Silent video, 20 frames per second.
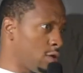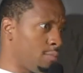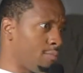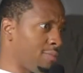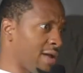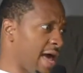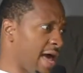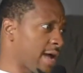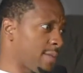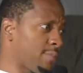
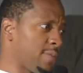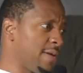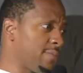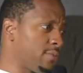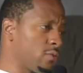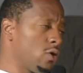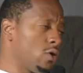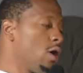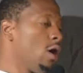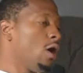black
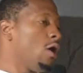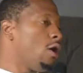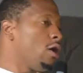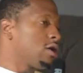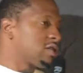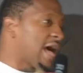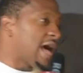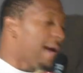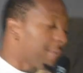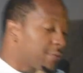people, all
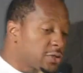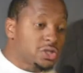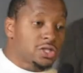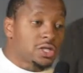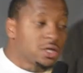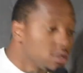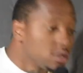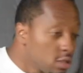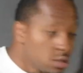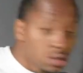type of
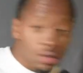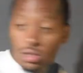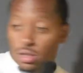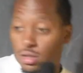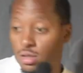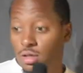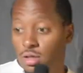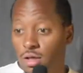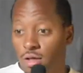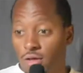shit.
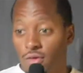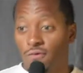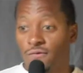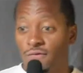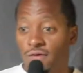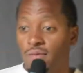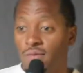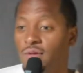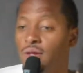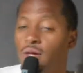You
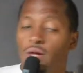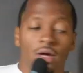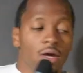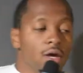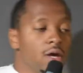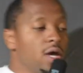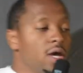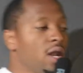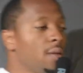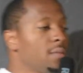feel me?
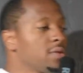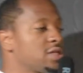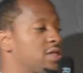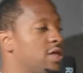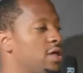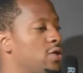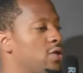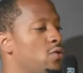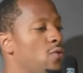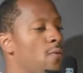And I'm gonna
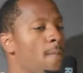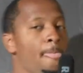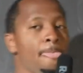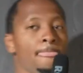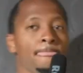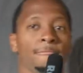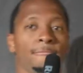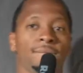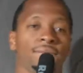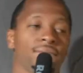tell you,
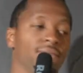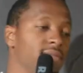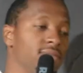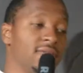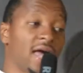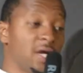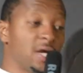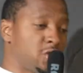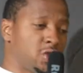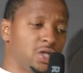
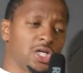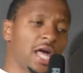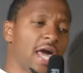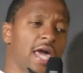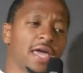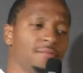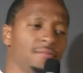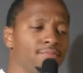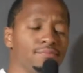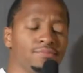that shit
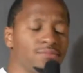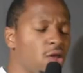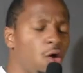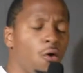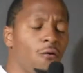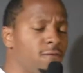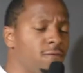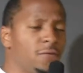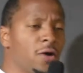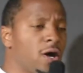ain't,
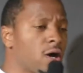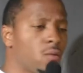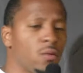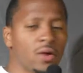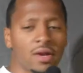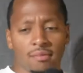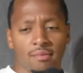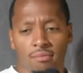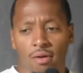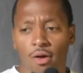don't fuck
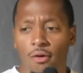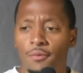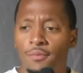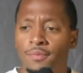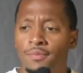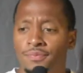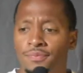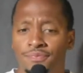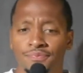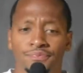with it, bro.
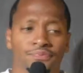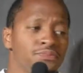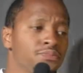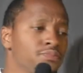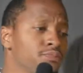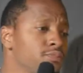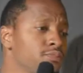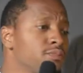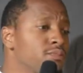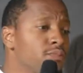
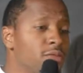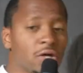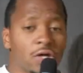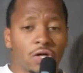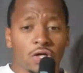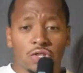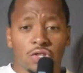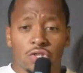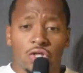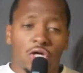
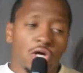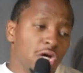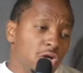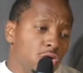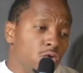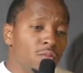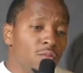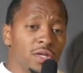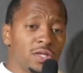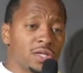Because
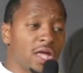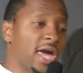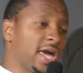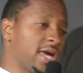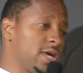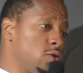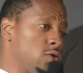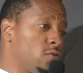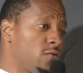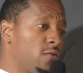you be
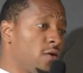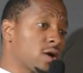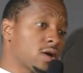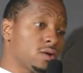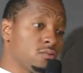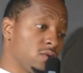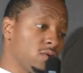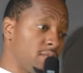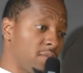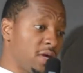thinking you
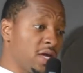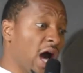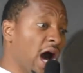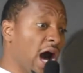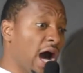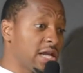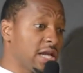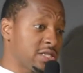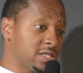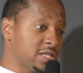fucking with
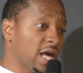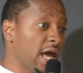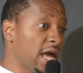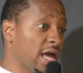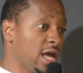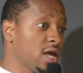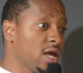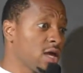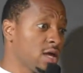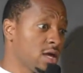
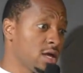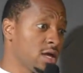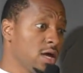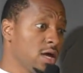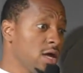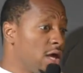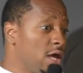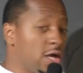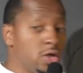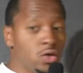Beyonce,
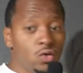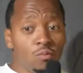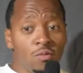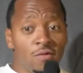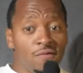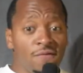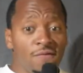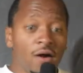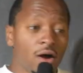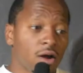and you be
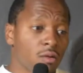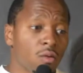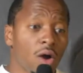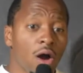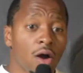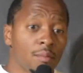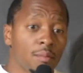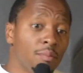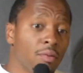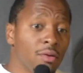fucking
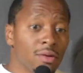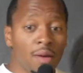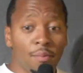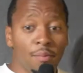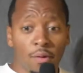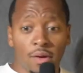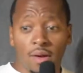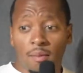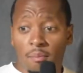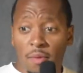around and pull up
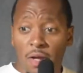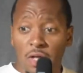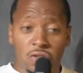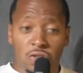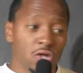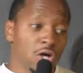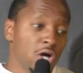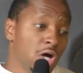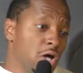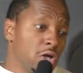on the
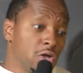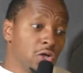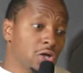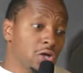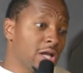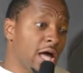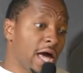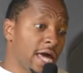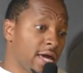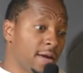bitch look
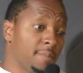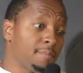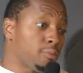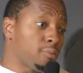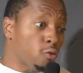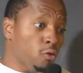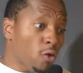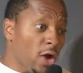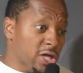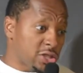like
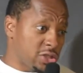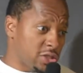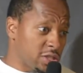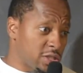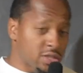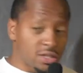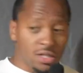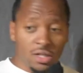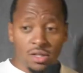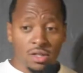
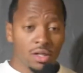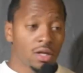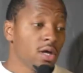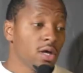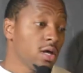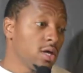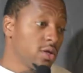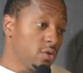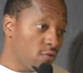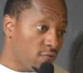Precious.
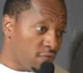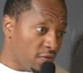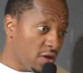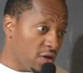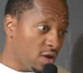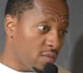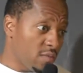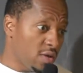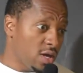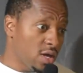You
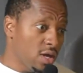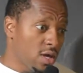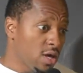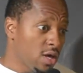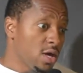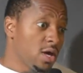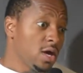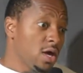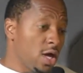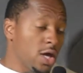feel me?
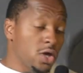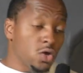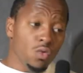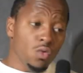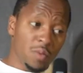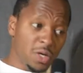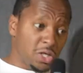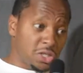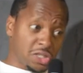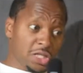And you
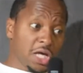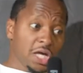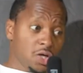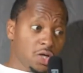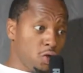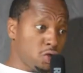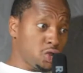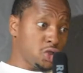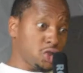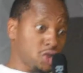be sitting
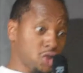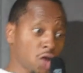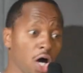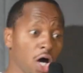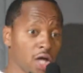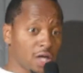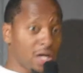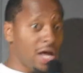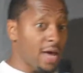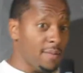there
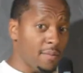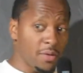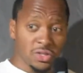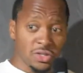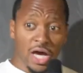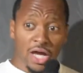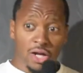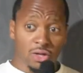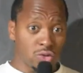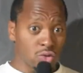stuck like, bitch,
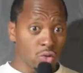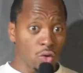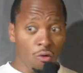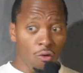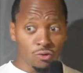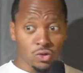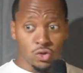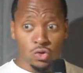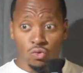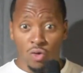I done
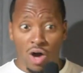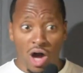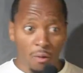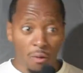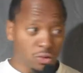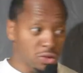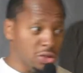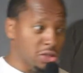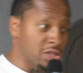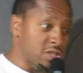drove 2
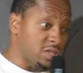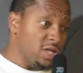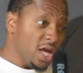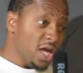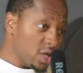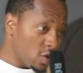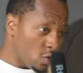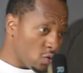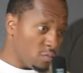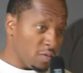hours to
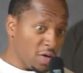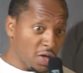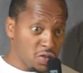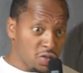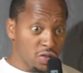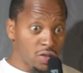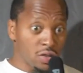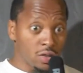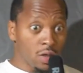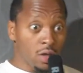see you, bitch,
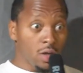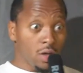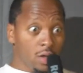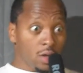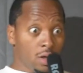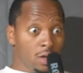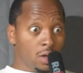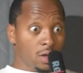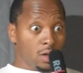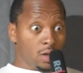and
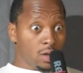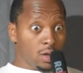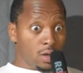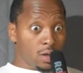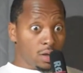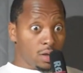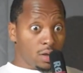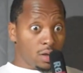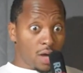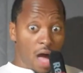
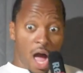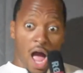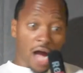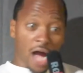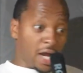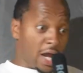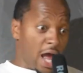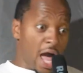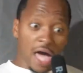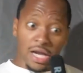I
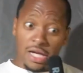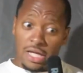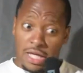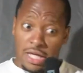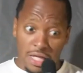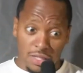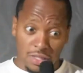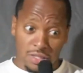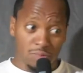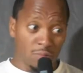gotta
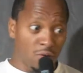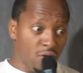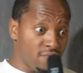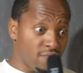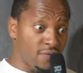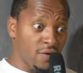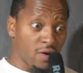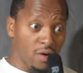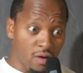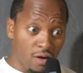get this
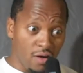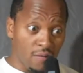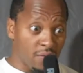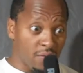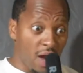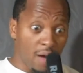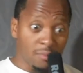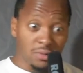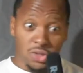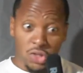motherfucker off,
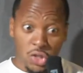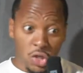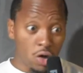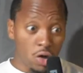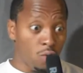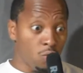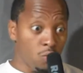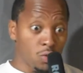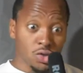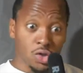but I'm
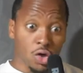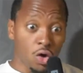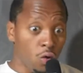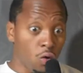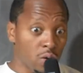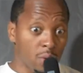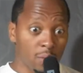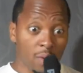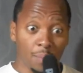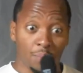scared which
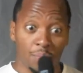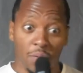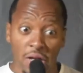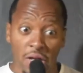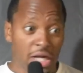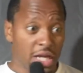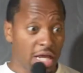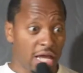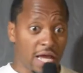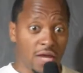hole I'm gonna put
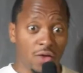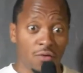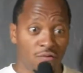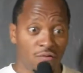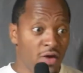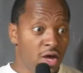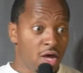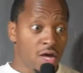it in.